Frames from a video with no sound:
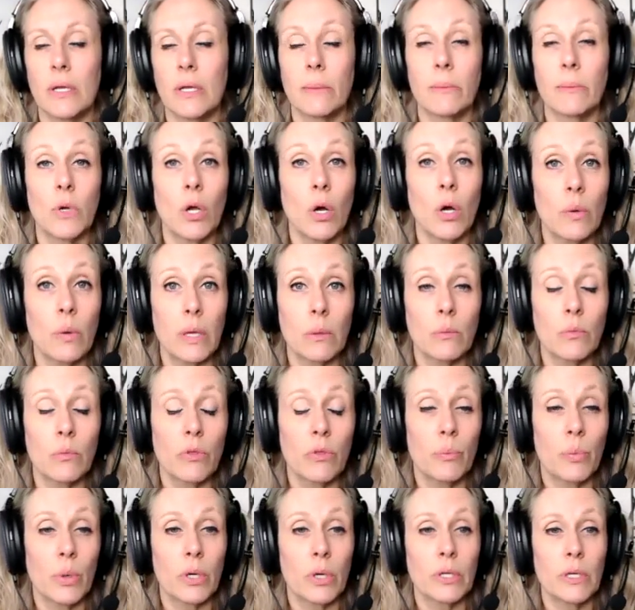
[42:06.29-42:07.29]
I'm going
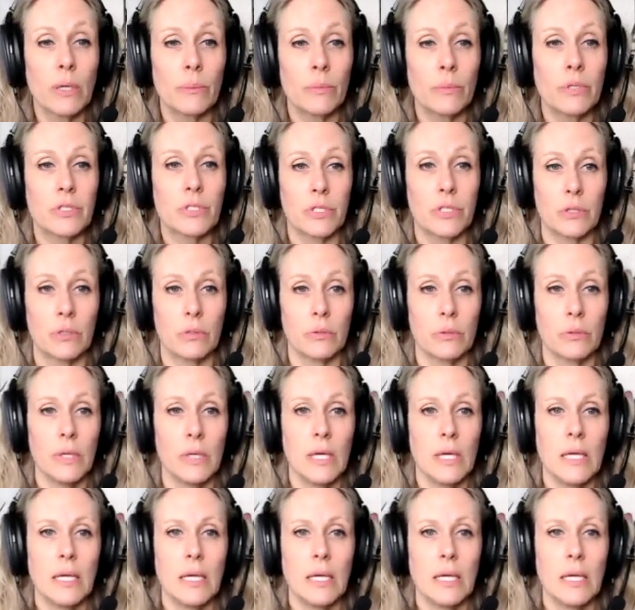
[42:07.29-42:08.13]
with book number two,